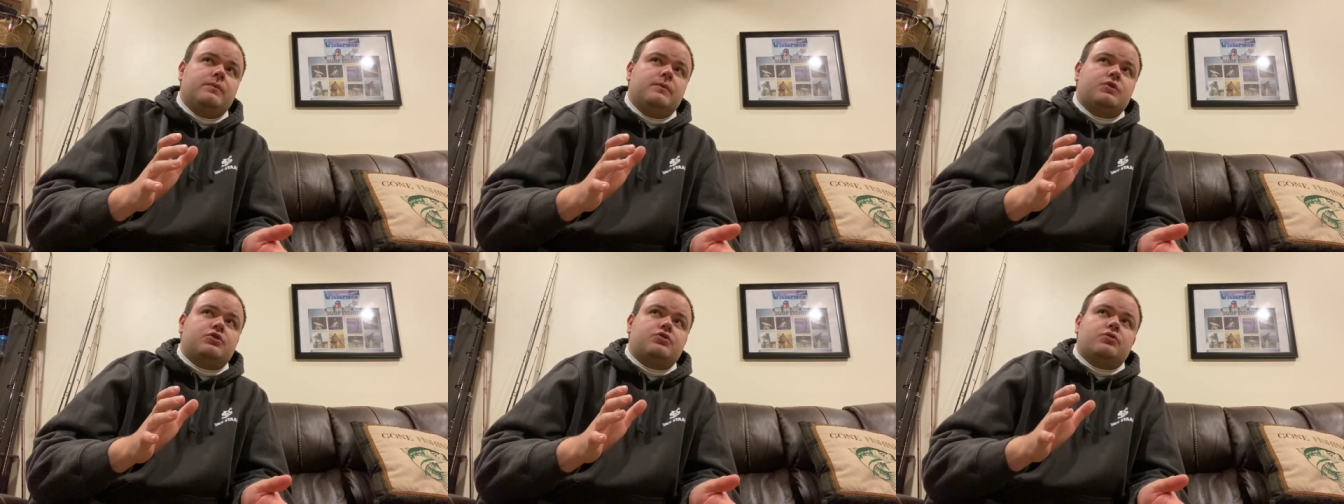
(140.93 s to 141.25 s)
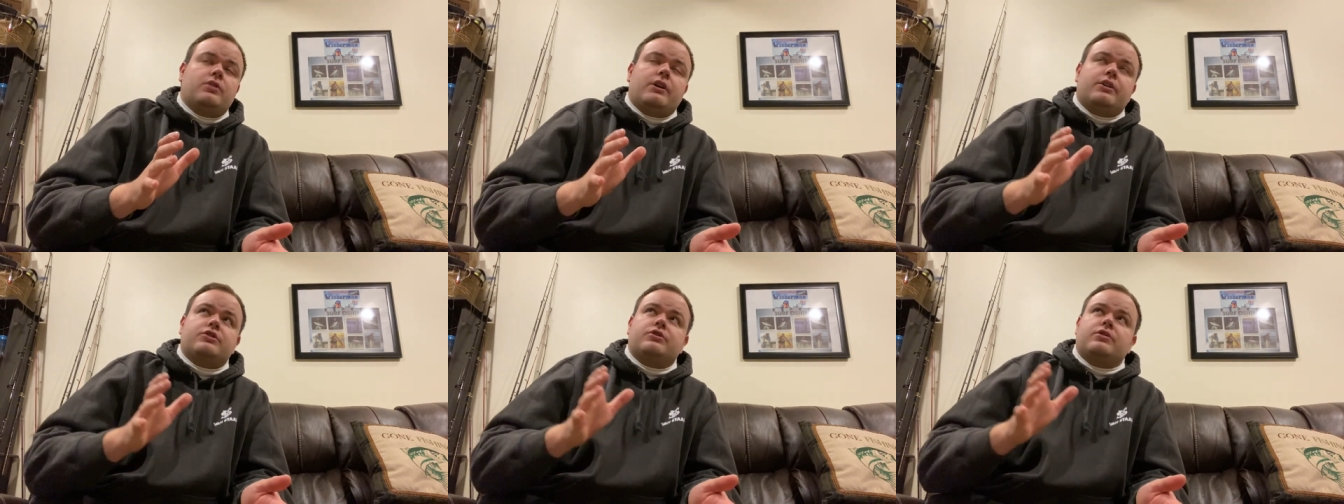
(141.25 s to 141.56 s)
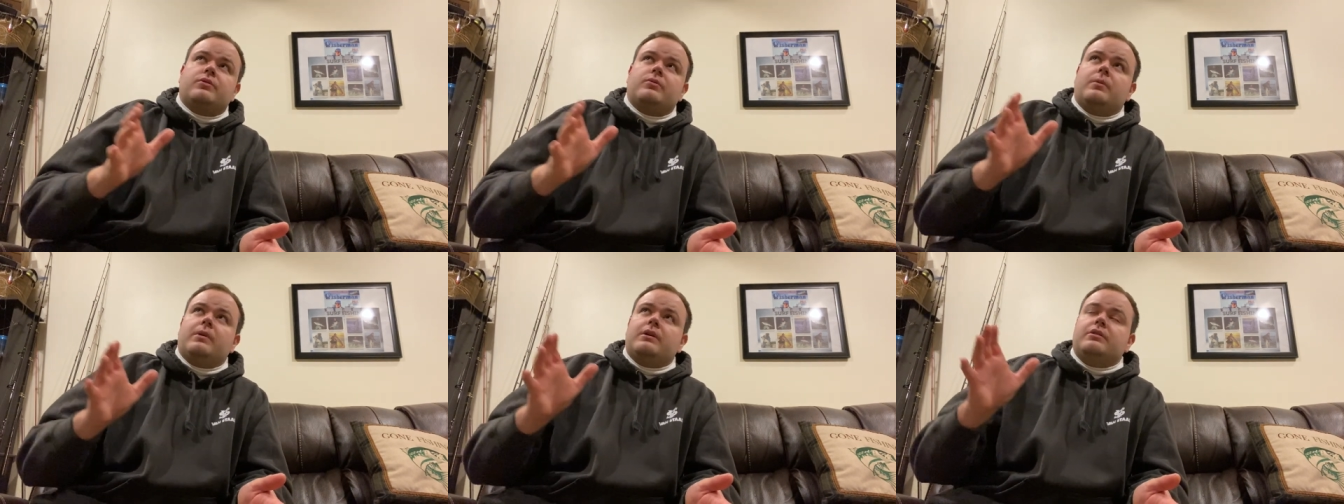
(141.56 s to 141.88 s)

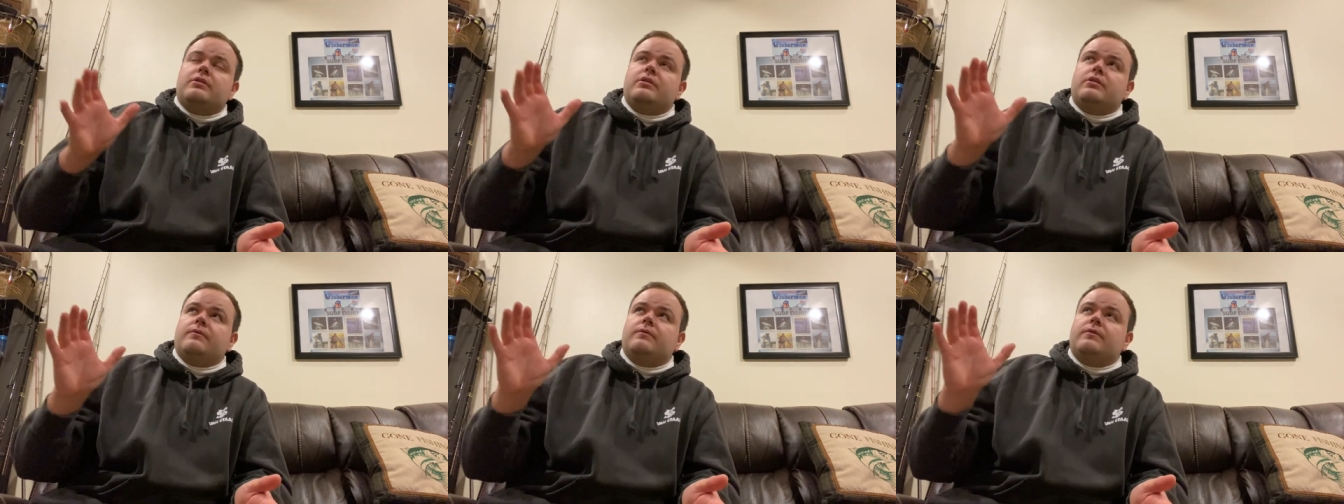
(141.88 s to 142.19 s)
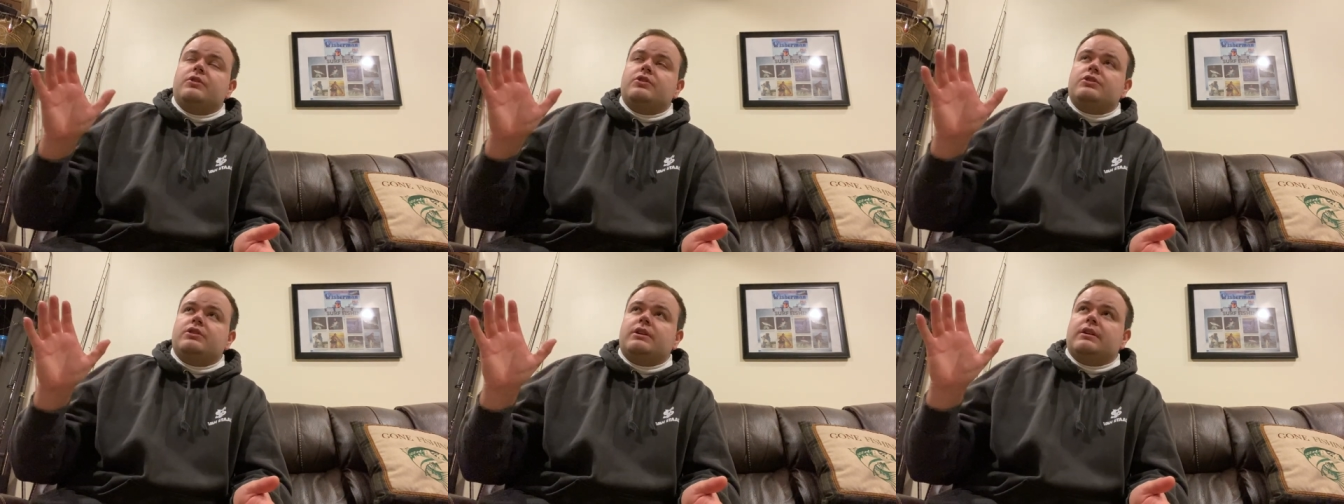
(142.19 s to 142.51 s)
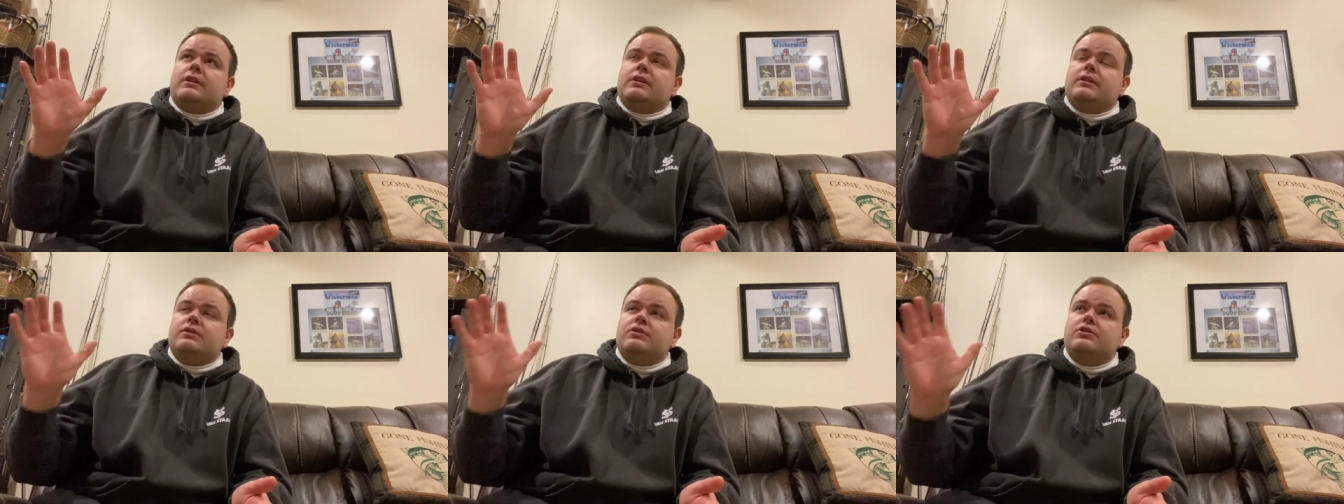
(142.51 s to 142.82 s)
structure, whether you're
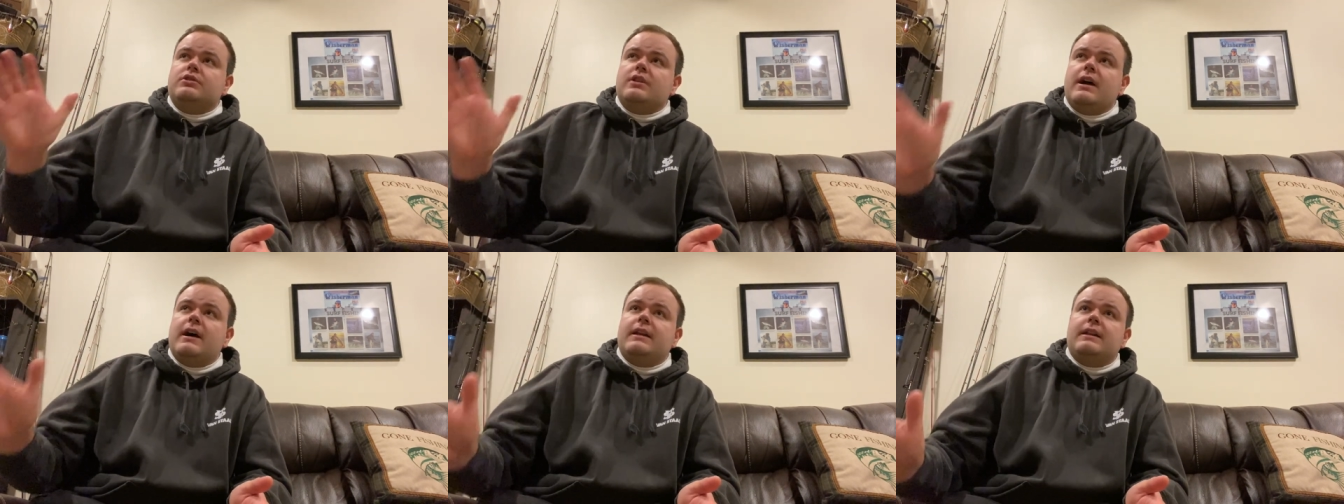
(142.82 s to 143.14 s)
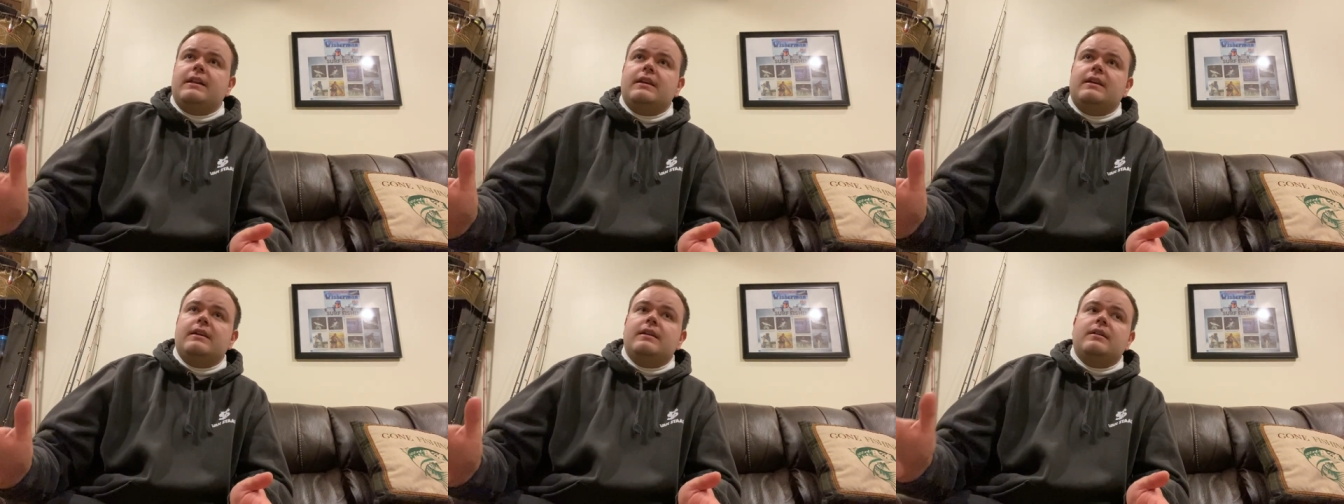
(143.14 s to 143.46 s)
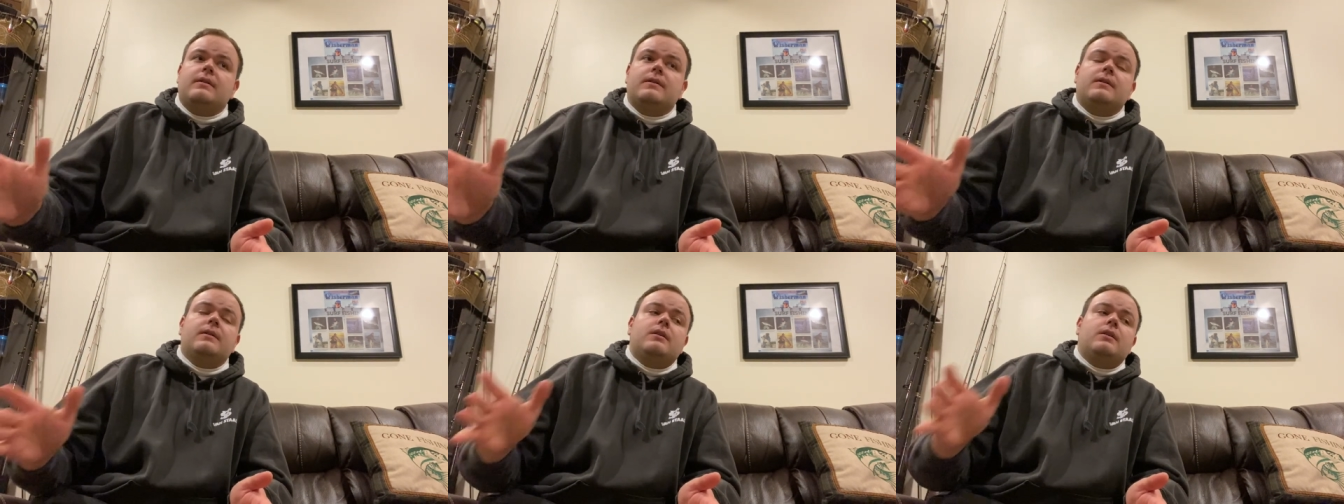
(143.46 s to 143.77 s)
fishing a
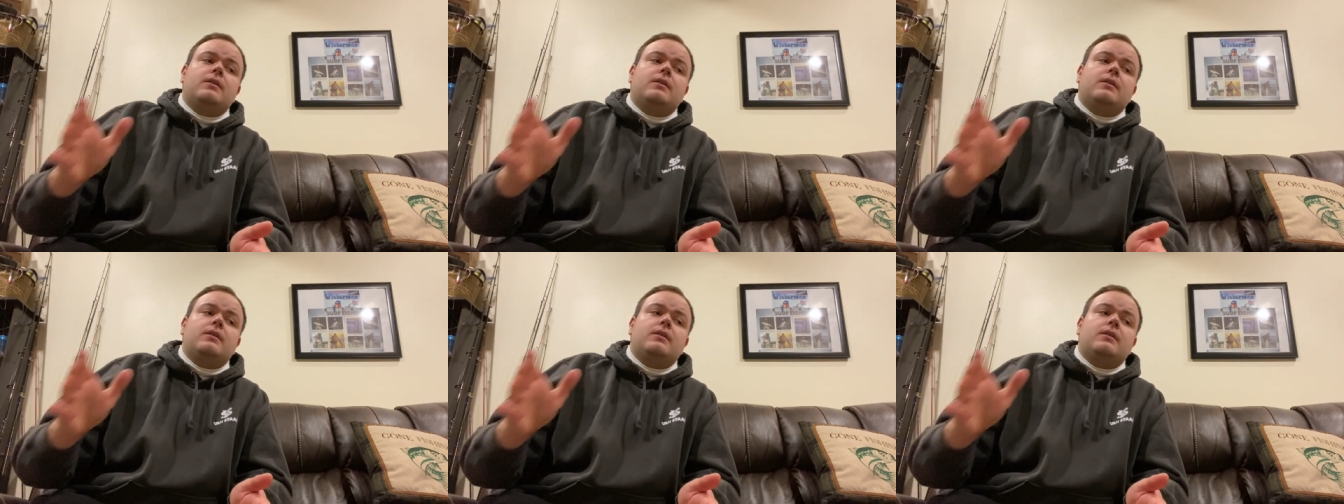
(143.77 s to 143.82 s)
jetty,